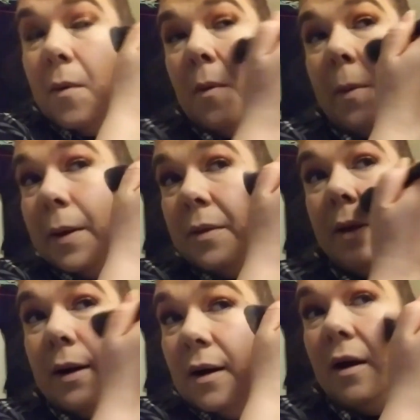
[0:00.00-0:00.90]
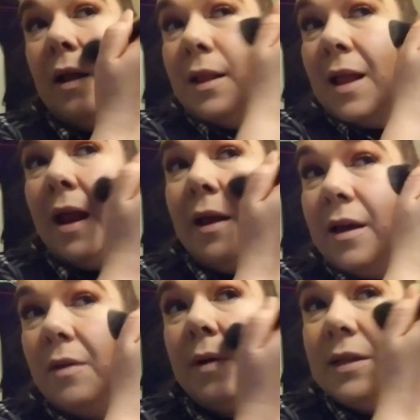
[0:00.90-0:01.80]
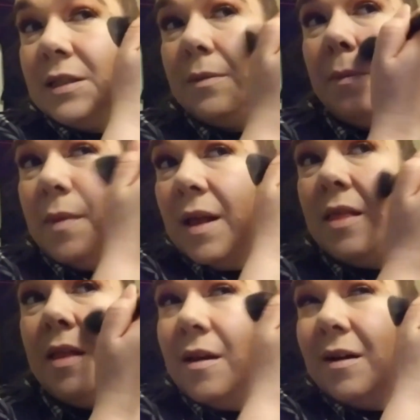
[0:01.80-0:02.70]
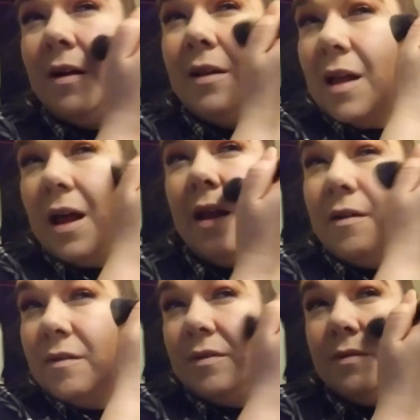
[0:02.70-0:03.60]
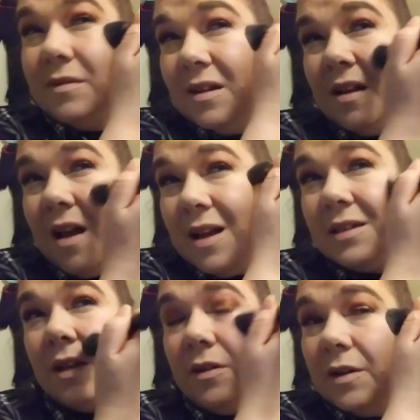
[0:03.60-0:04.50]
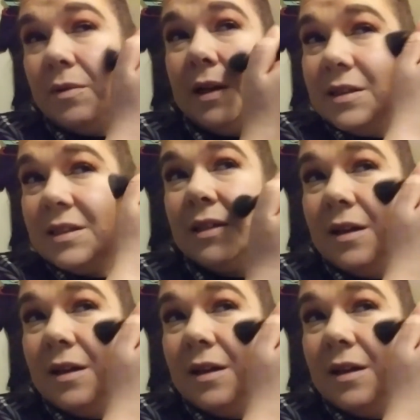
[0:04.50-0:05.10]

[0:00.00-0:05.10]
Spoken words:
Well, there are a lot of good ones, and then there are a lot of not so good ones.